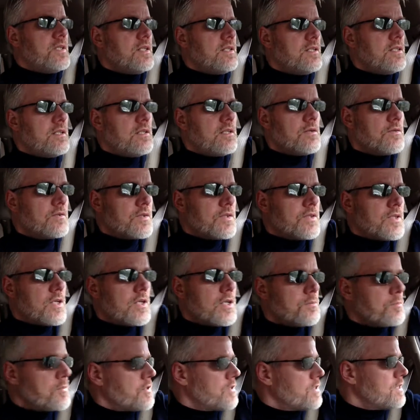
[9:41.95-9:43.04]
Anything over
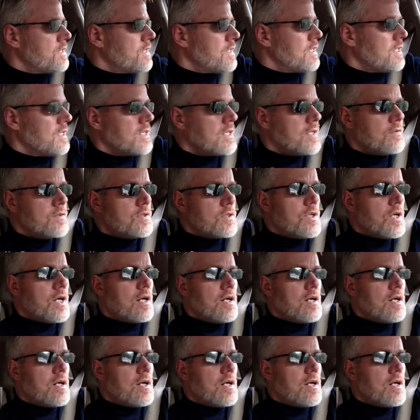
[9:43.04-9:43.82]
30% gives you